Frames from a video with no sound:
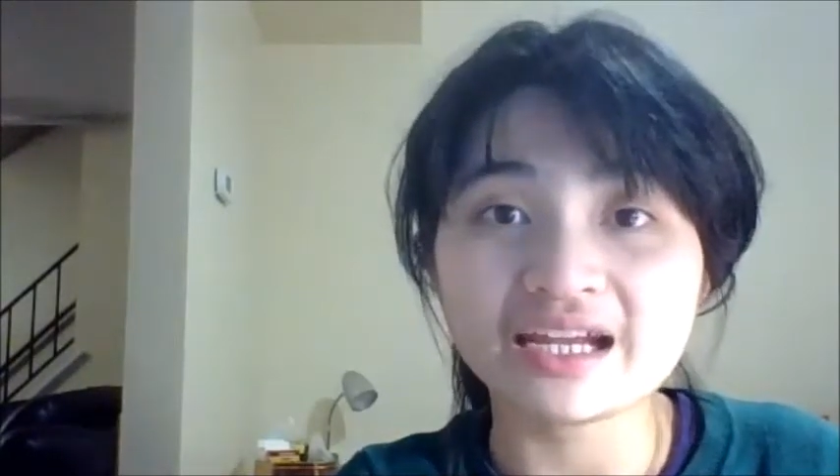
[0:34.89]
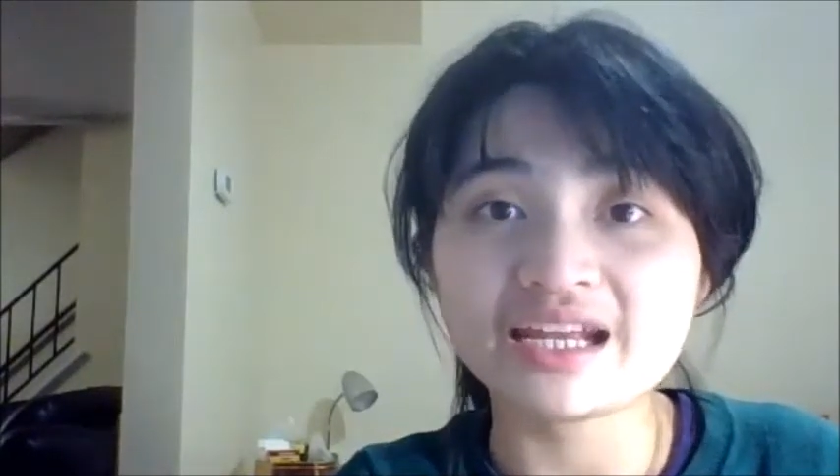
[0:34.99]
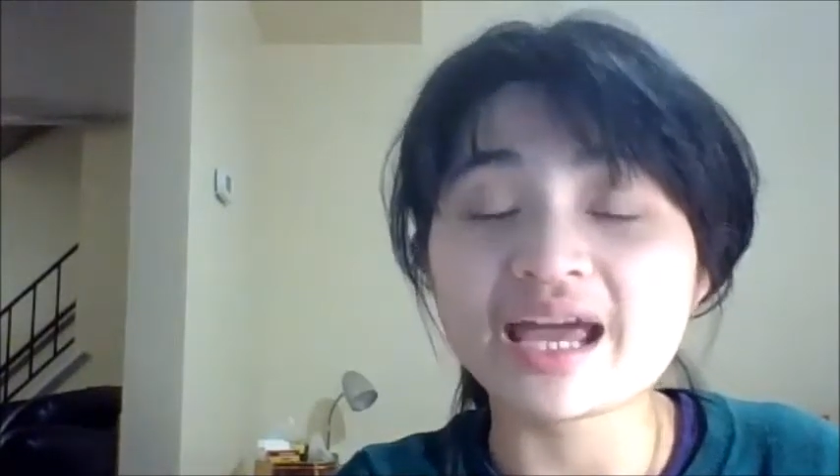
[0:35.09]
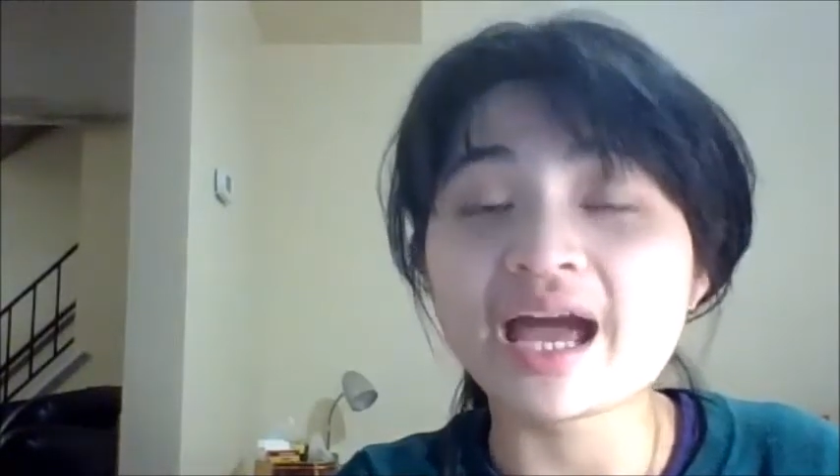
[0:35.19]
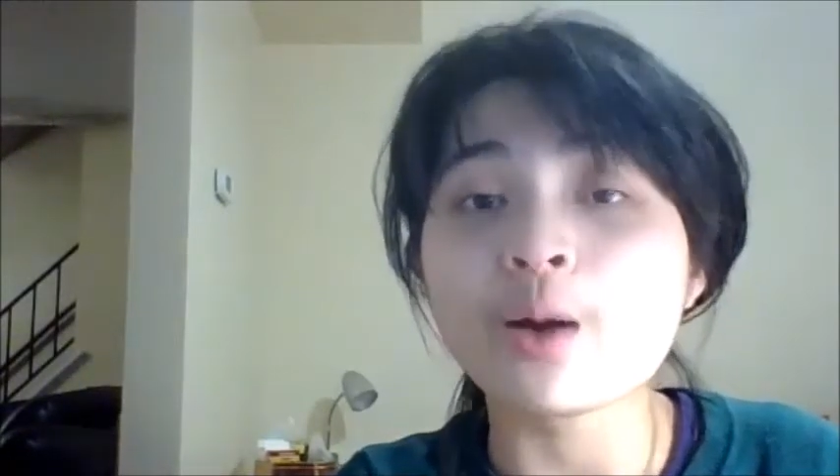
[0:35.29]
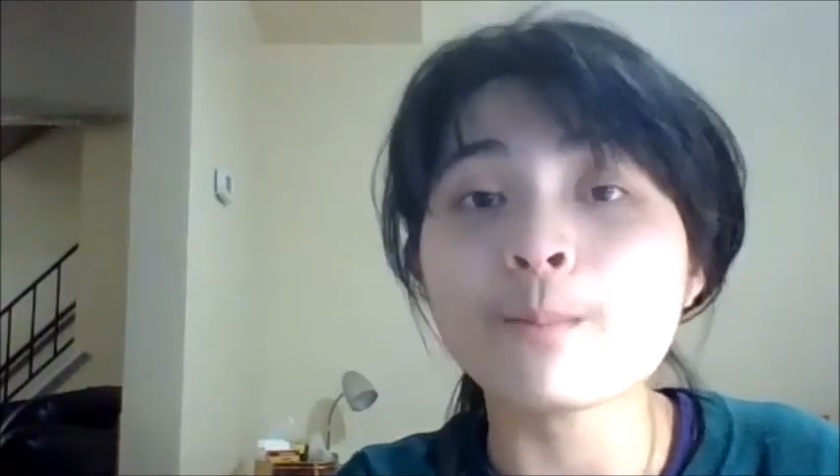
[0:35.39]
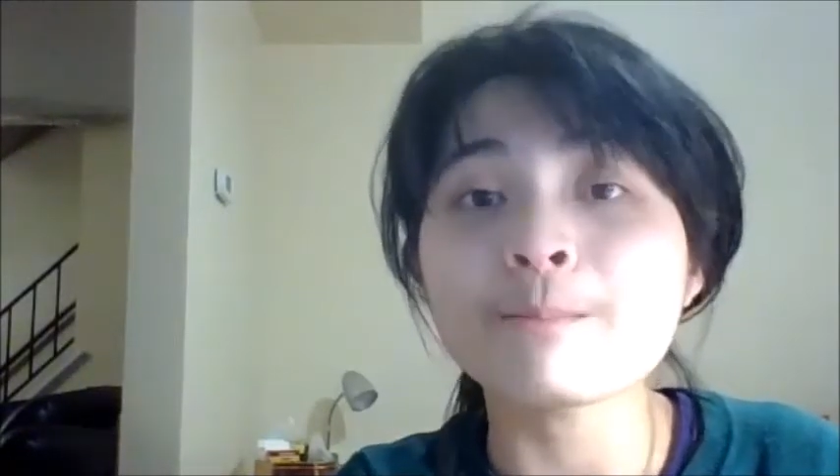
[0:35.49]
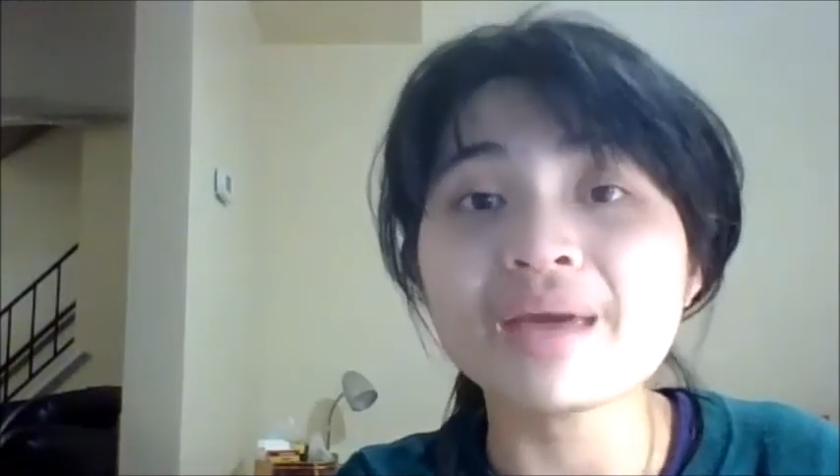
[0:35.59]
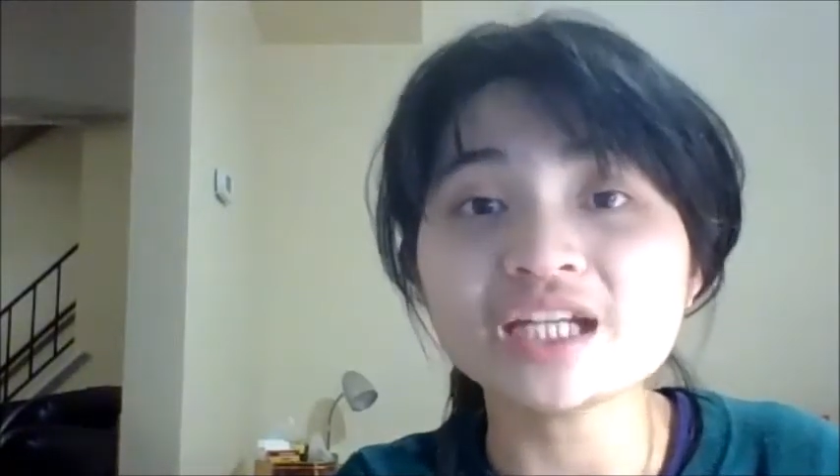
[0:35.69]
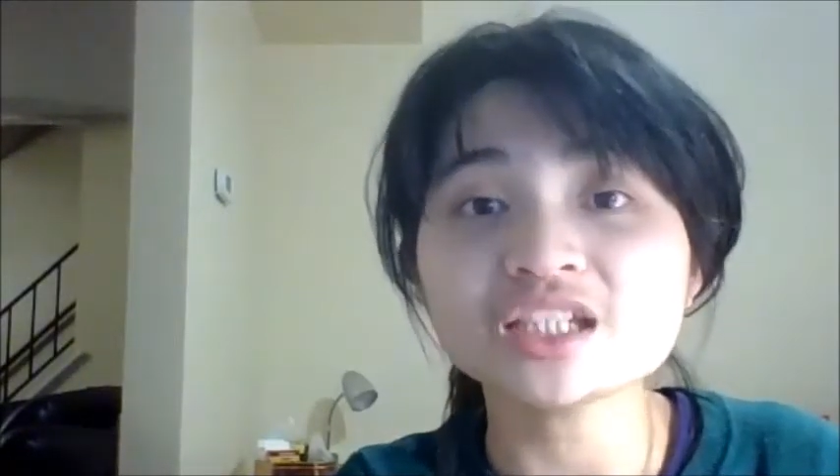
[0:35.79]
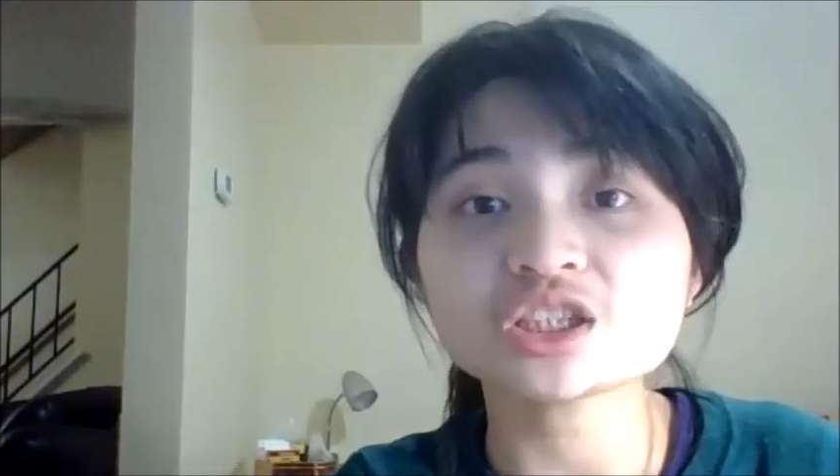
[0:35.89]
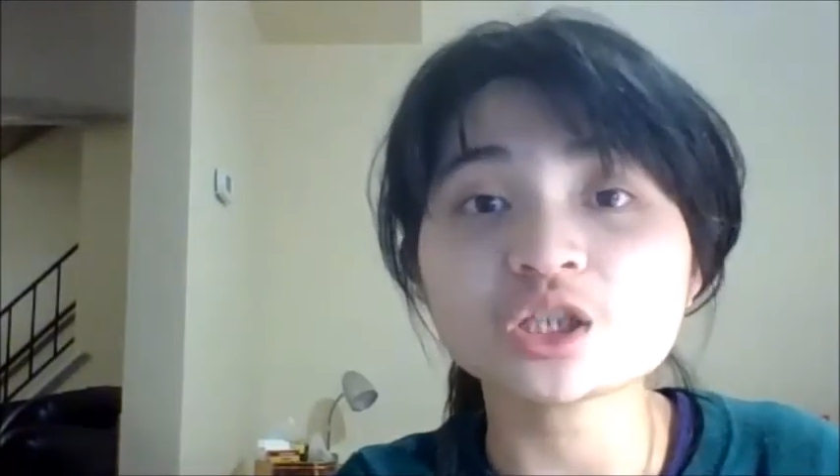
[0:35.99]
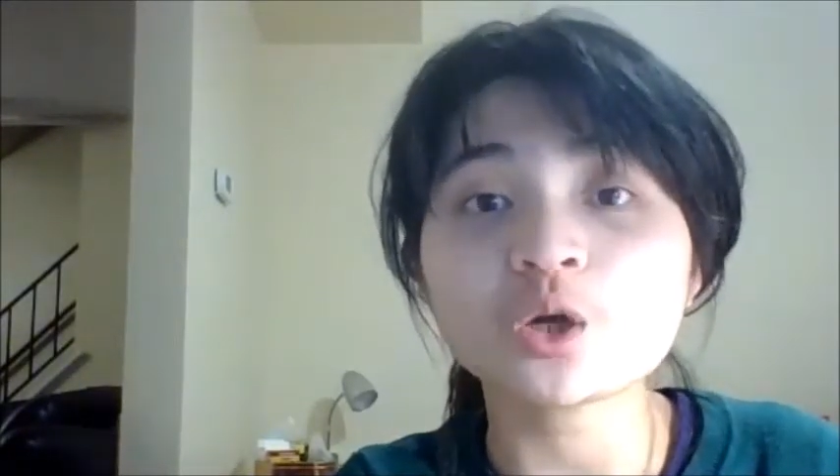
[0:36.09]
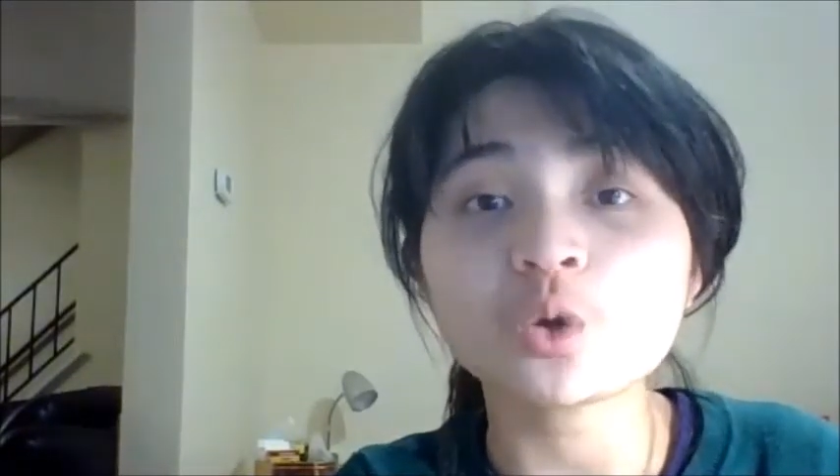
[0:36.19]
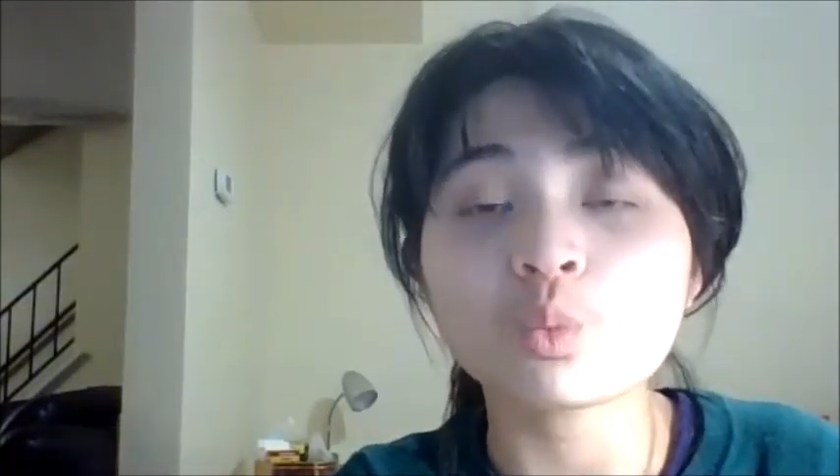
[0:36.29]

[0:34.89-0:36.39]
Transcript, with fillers: in how major